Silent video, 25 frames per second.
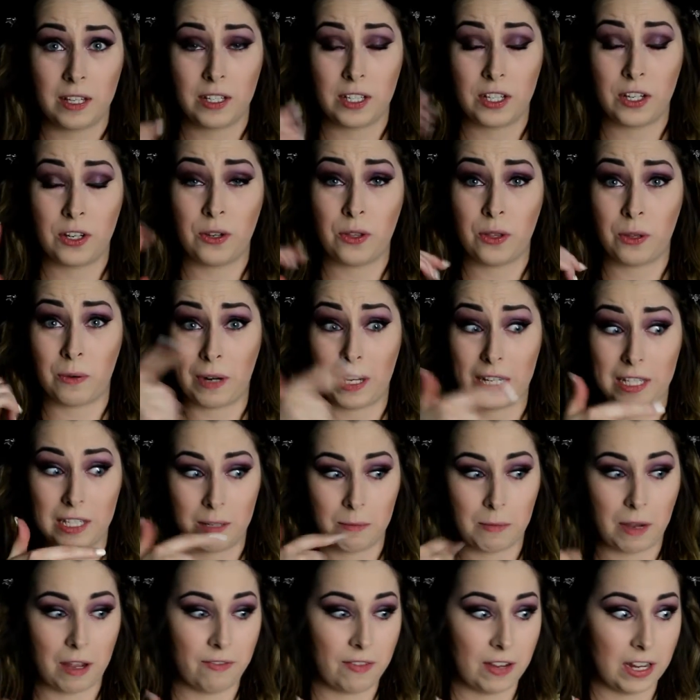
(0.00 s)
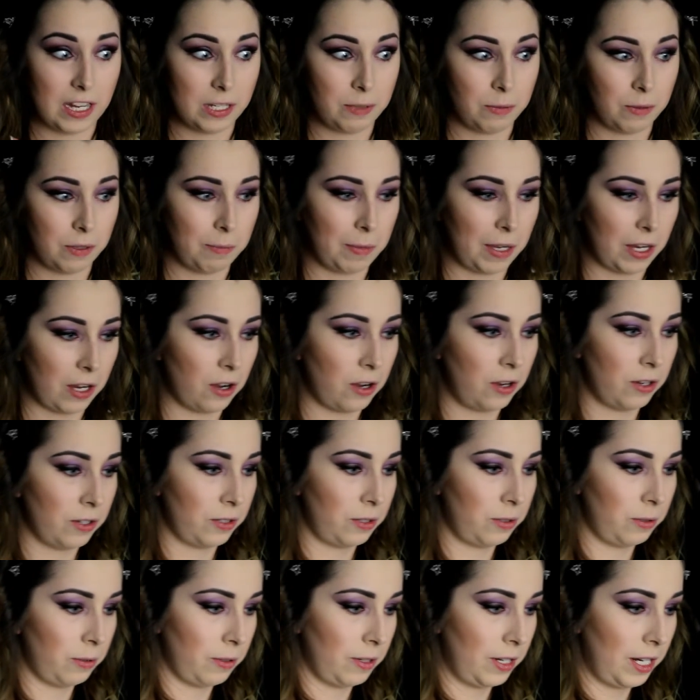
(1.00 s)
To do the rest of my face with my
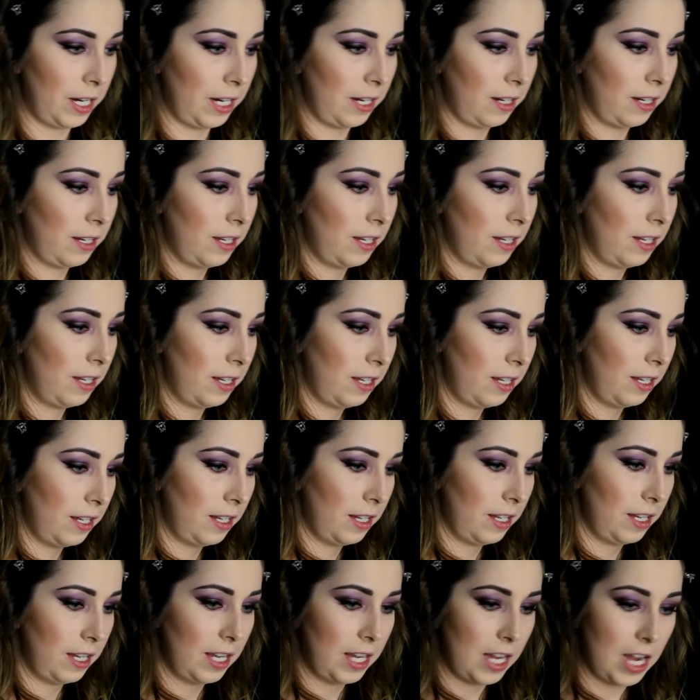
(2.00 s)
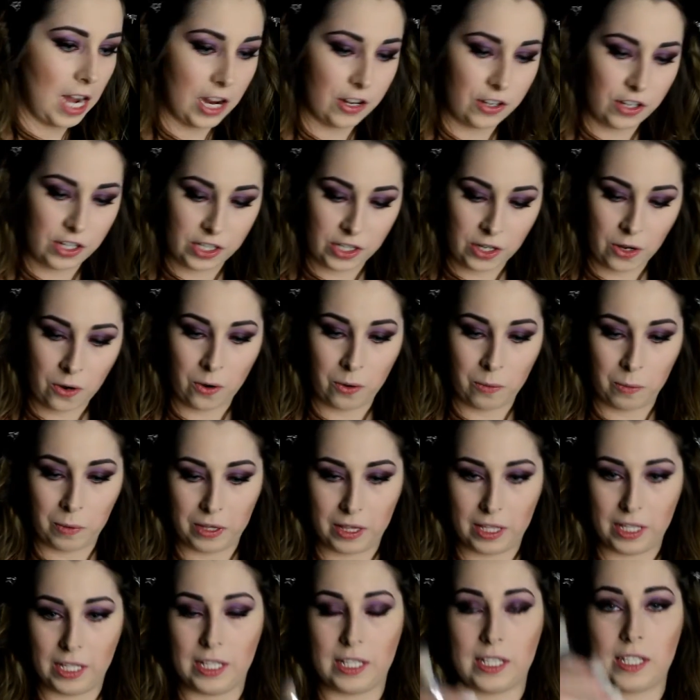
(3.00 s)
contouring, I just go in
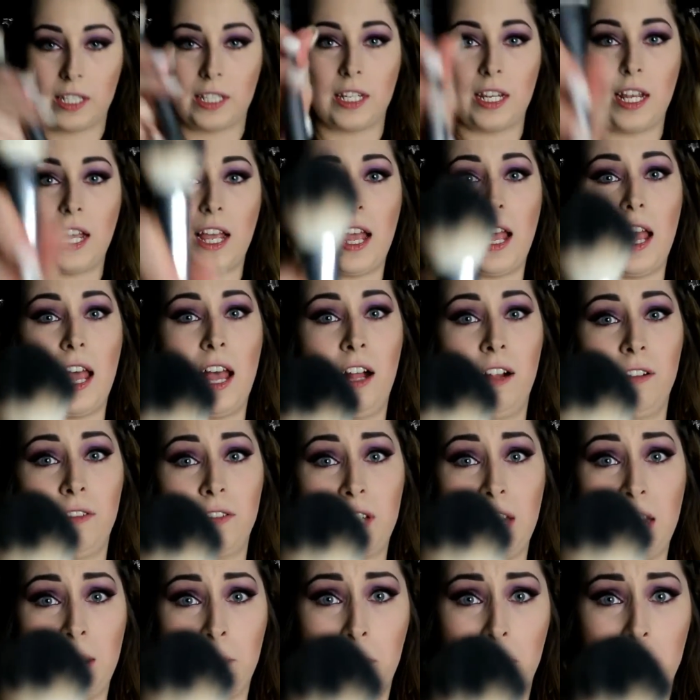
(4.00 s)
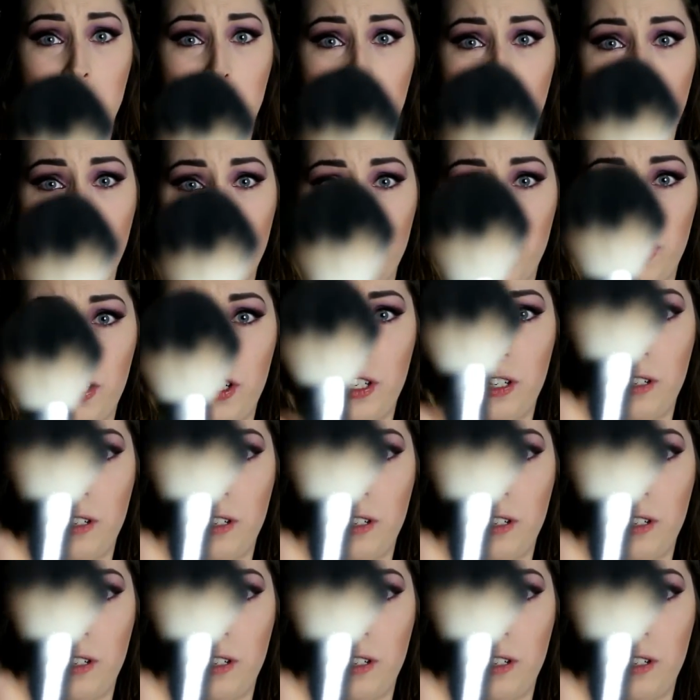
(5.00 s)
with this e.l.f. tapered brush.